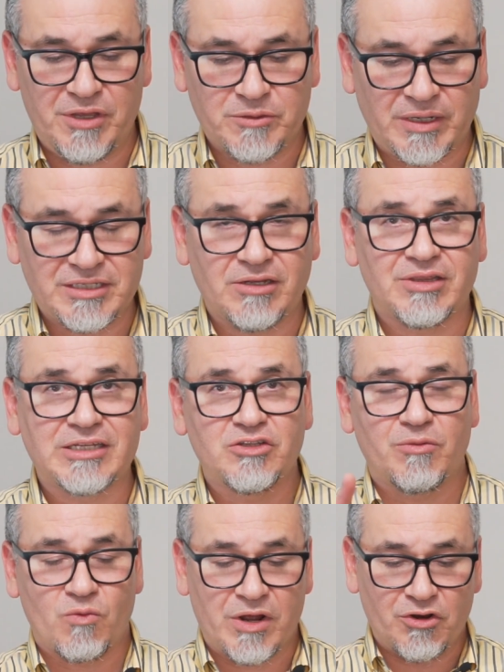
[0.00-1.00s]
Biz Buy Sell. That's
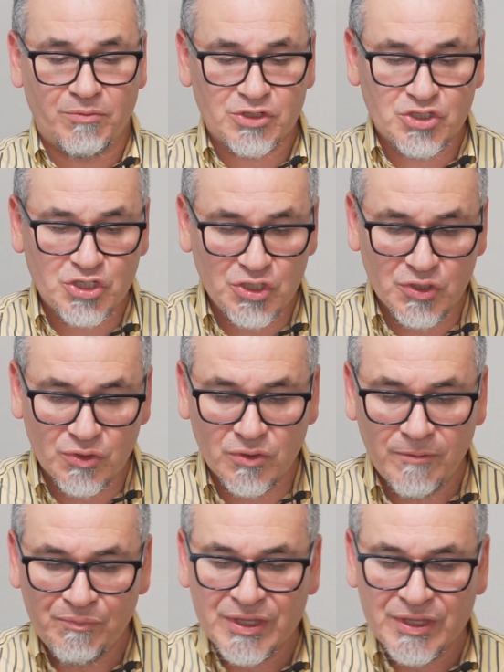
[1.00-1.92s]
number one. Number two,